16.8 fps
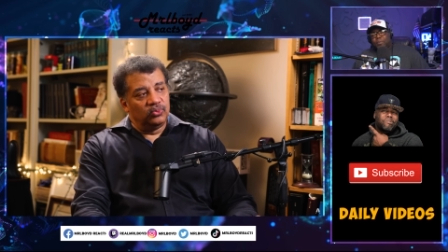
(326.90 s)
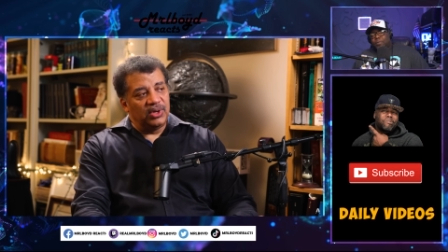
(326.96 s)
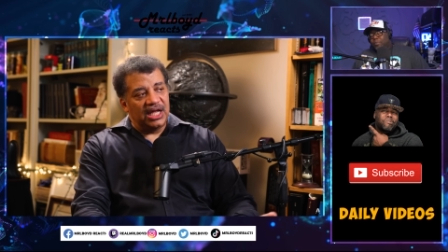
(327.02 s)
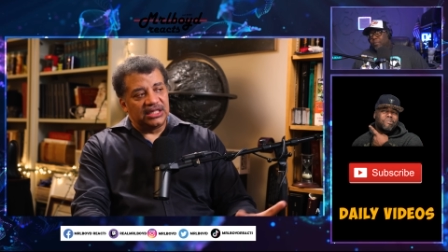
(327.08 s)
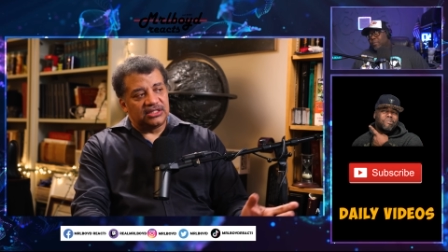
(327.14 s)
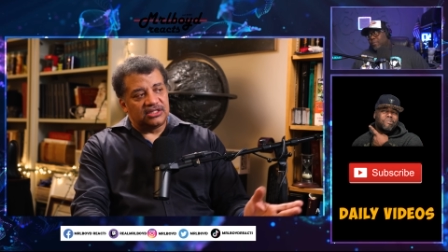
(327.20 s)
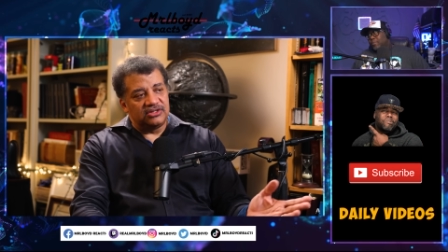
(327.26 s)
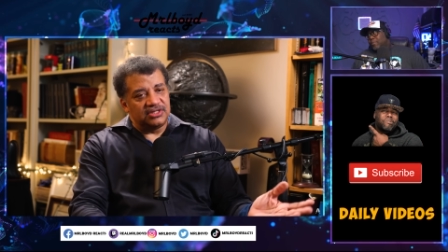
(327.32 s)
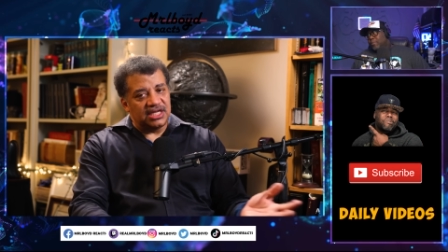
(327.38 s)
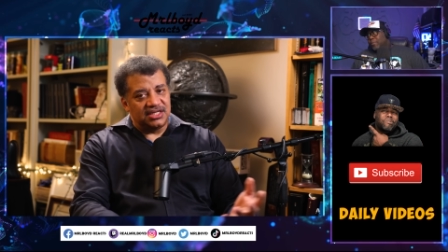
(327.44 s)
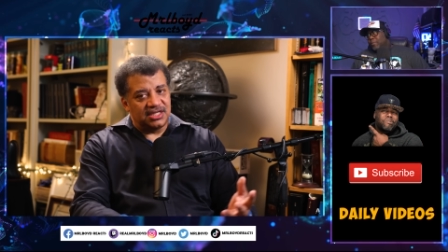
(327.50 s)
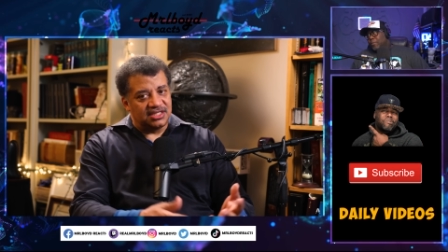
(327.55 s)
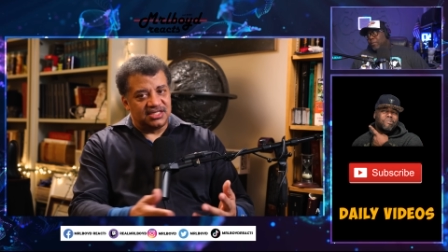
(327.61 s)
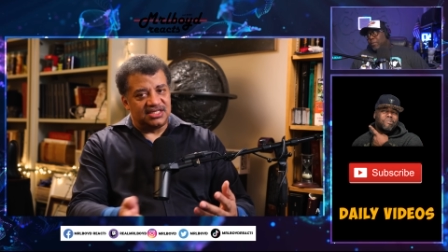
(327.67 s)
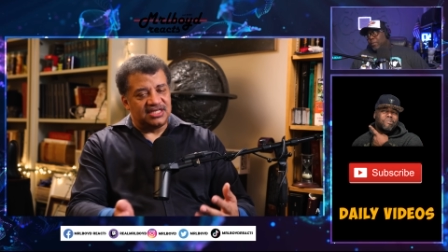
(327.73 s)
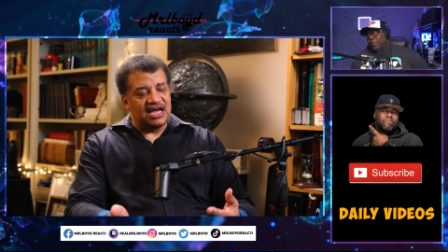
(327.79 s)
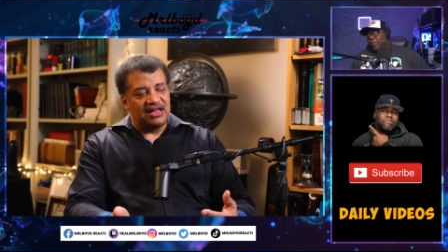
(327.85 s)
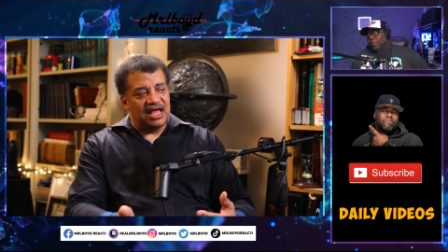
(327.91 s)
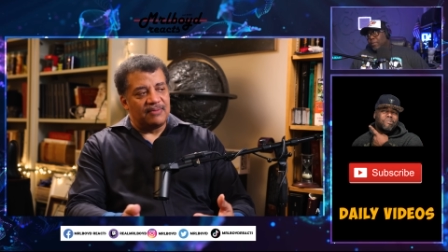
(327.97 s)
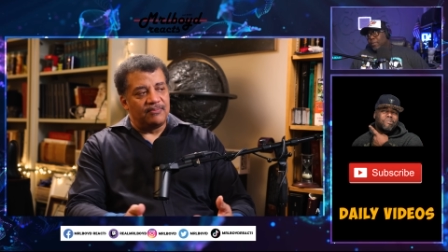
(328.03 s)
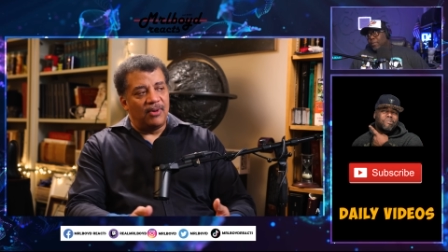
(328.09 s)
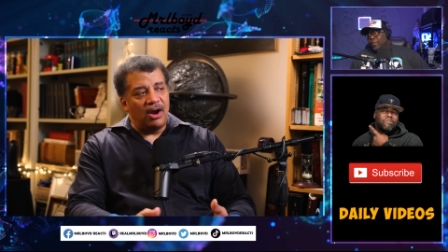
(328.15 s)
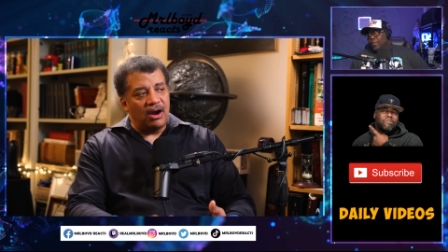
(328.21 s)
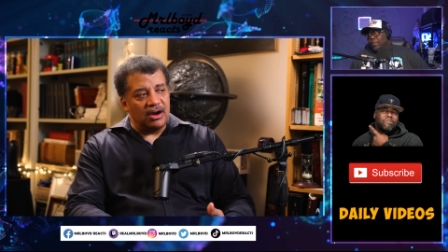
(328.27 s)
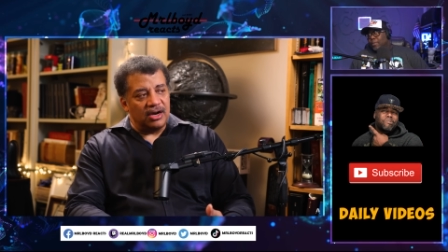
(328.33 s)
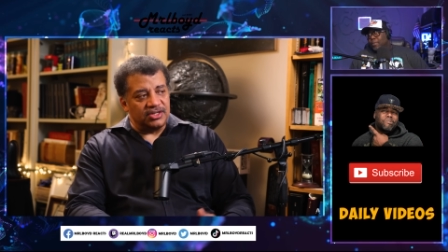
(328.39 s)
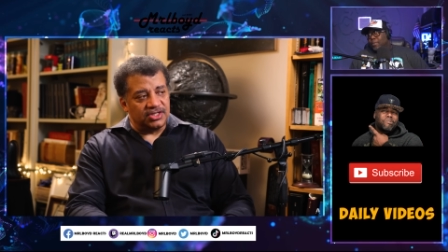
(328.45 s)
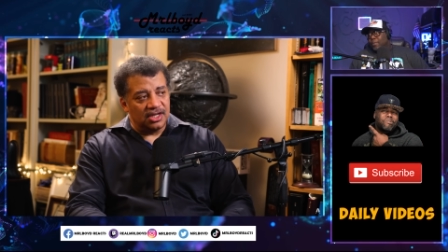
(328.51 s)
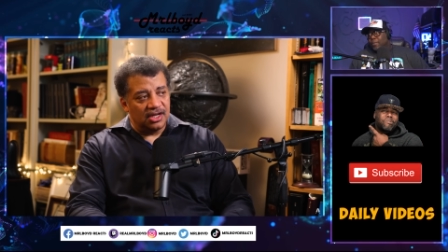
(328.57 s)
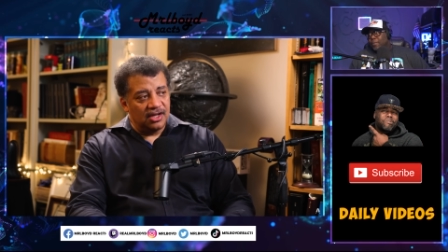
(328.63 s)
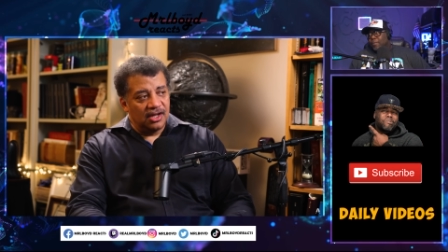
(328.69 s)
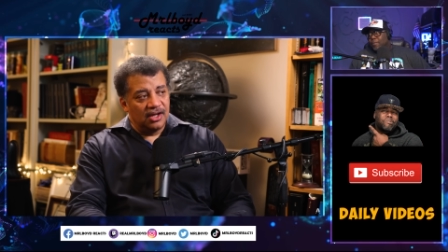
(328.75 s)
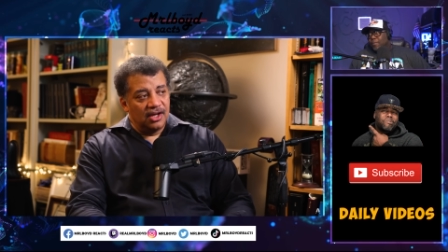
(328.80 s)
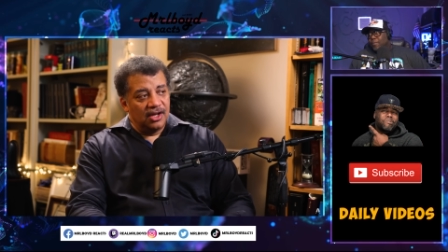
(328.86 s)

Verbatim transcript: well, Tuesday doesn't sound like Mars,